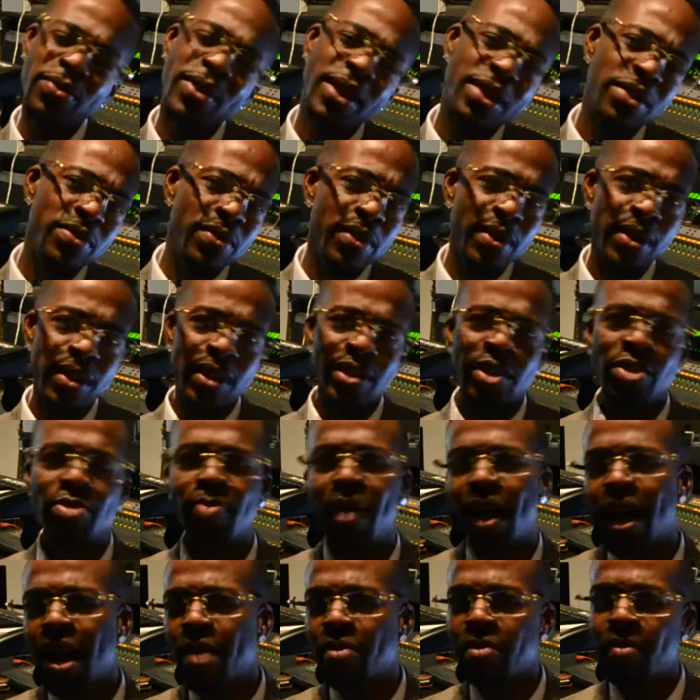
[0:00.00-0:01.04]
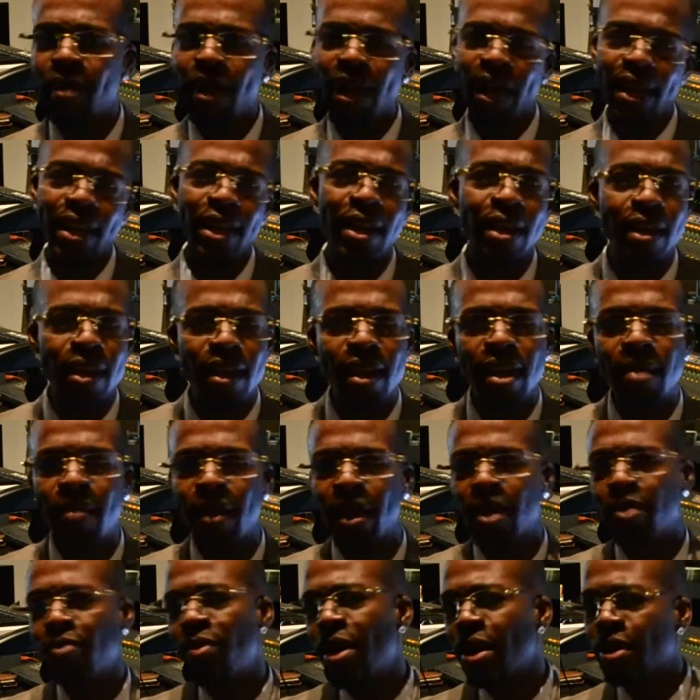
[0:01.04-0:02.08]
you know, listen to my album, I got EDM, I
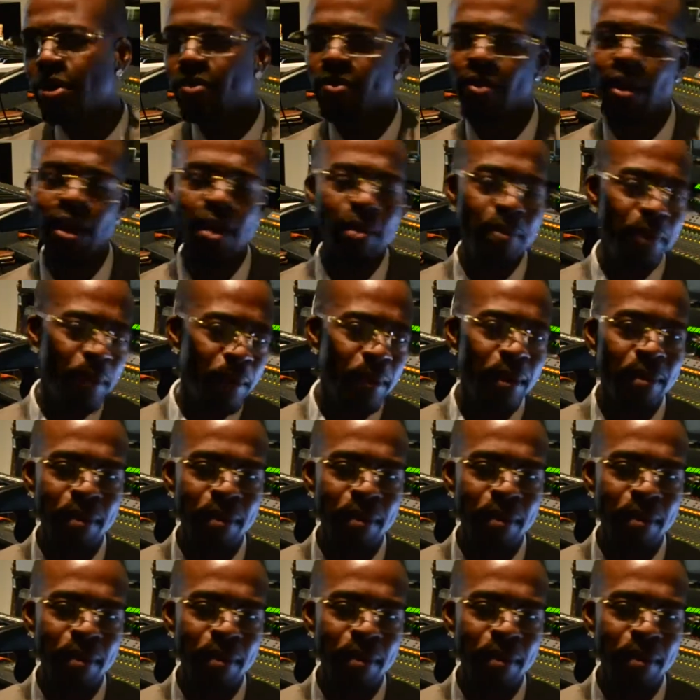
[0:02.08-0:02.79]
got rock and roll, I got blah,